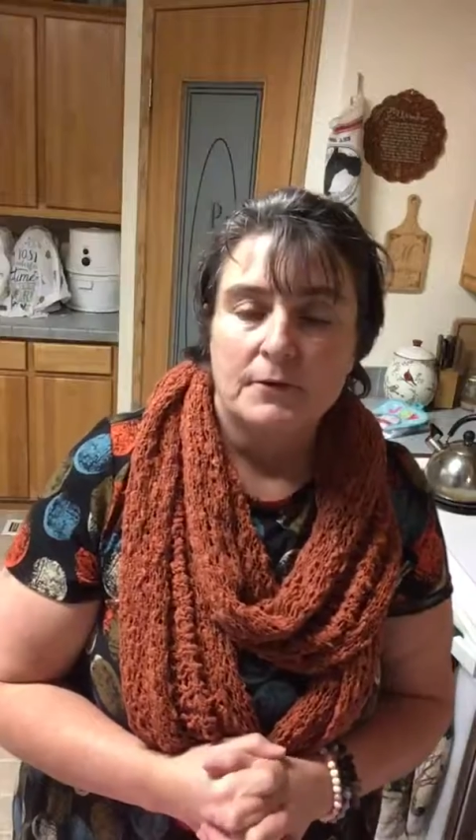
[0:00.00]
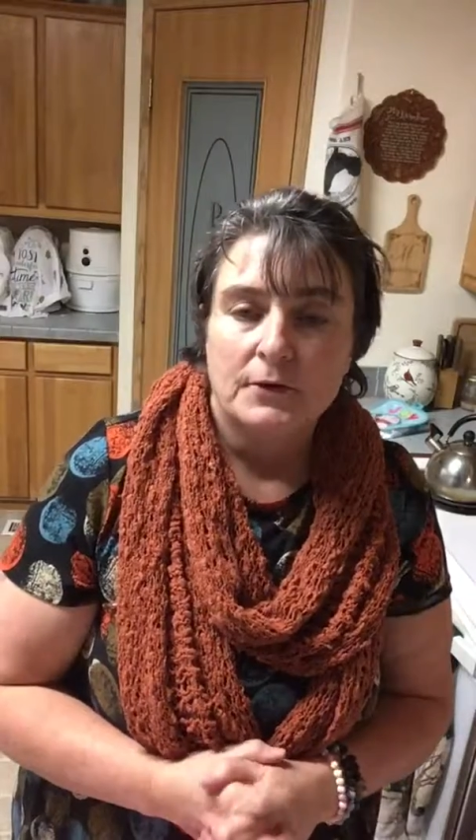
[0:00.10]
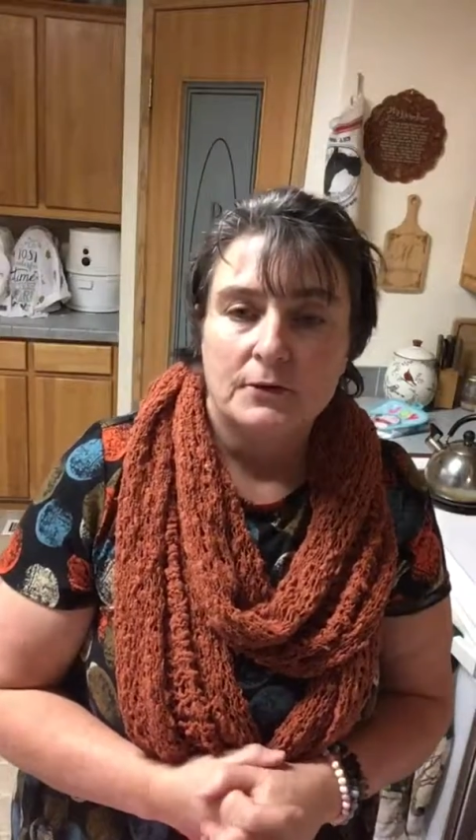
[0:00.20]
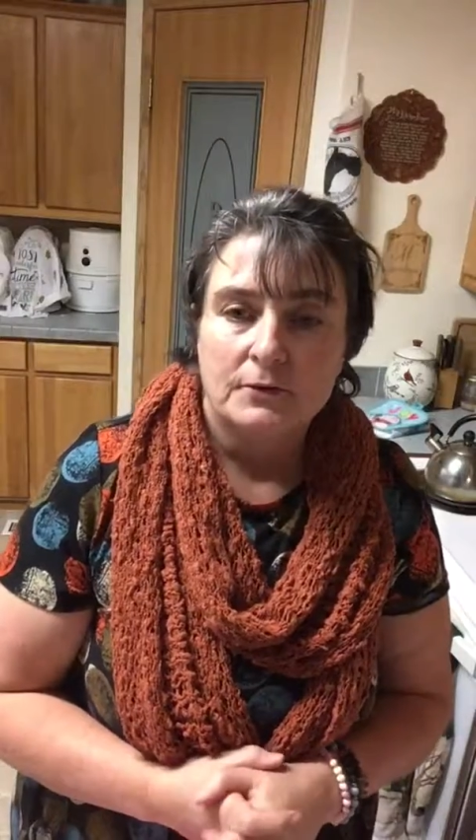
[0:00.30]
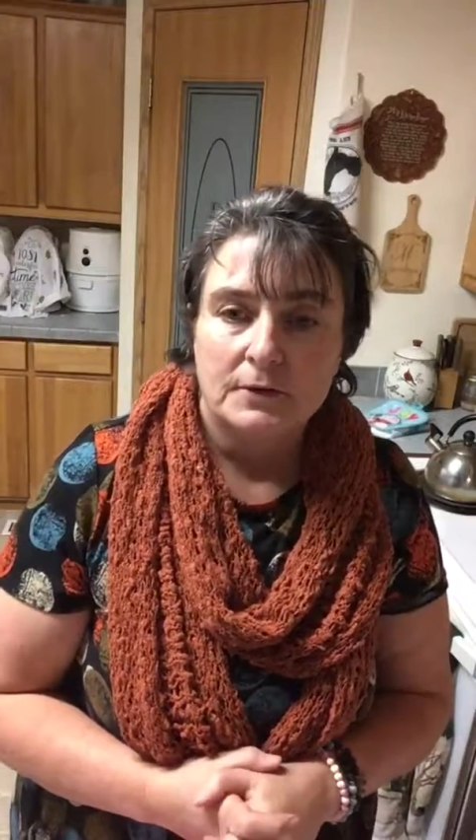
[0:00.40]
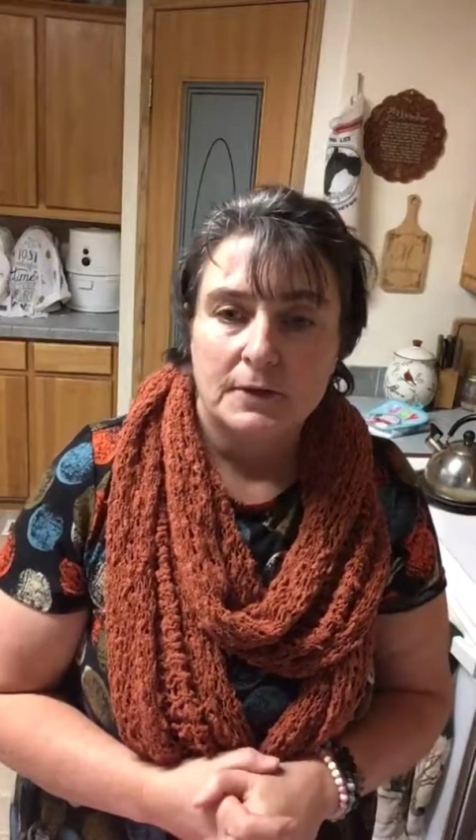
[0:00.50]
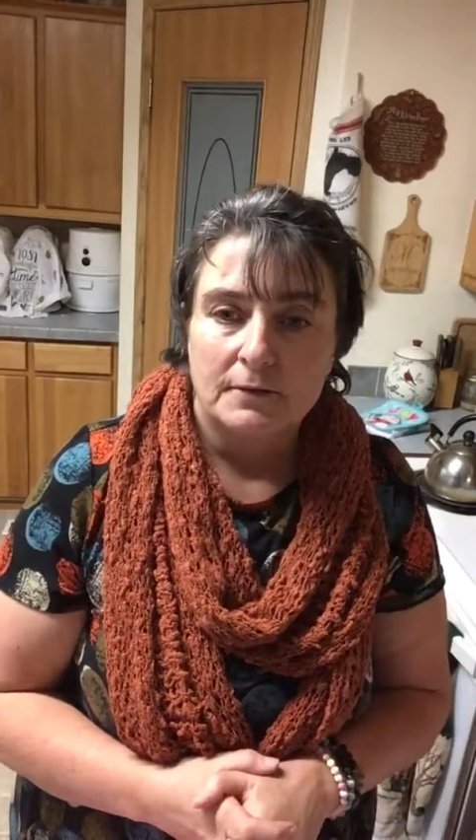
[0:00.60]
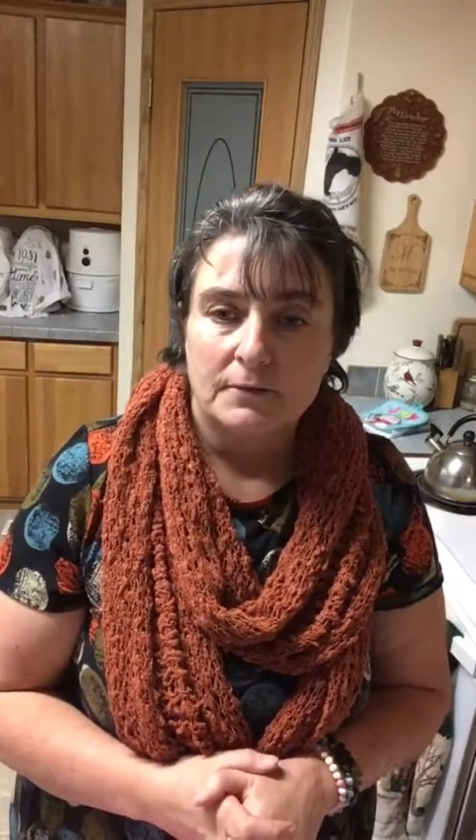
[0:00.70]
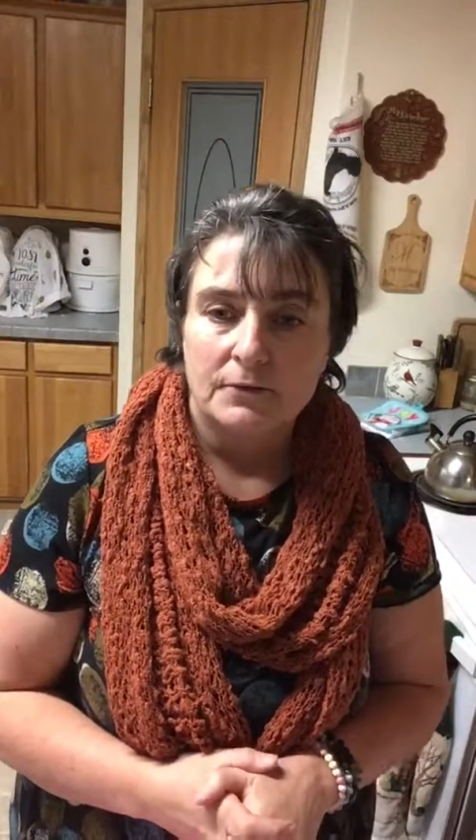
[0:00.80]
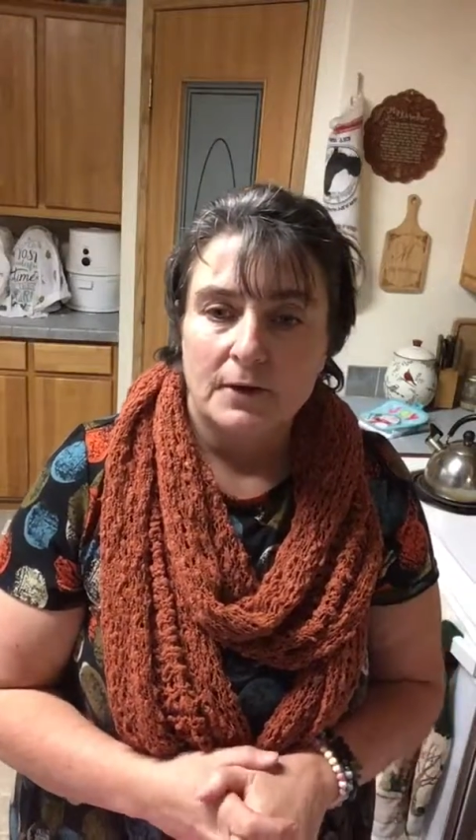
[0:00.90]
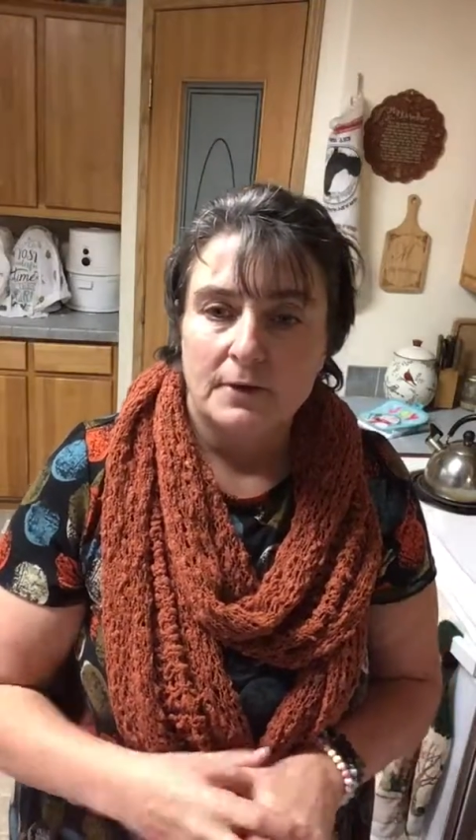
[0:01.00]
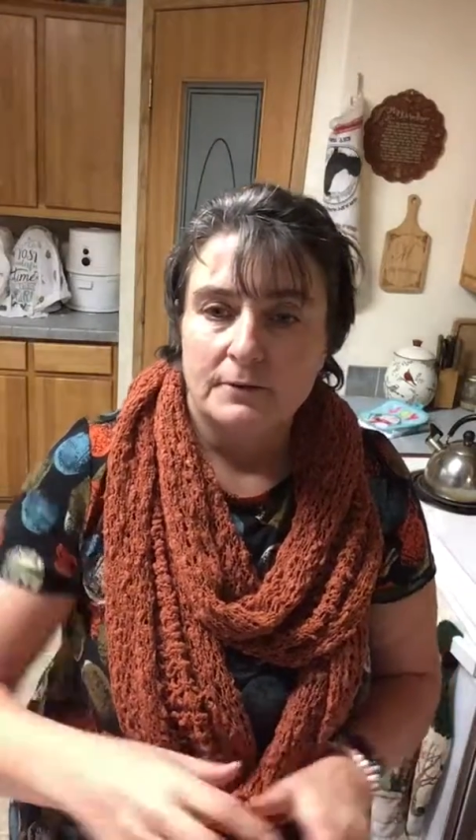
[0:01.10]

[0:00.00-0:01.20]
for you to give a try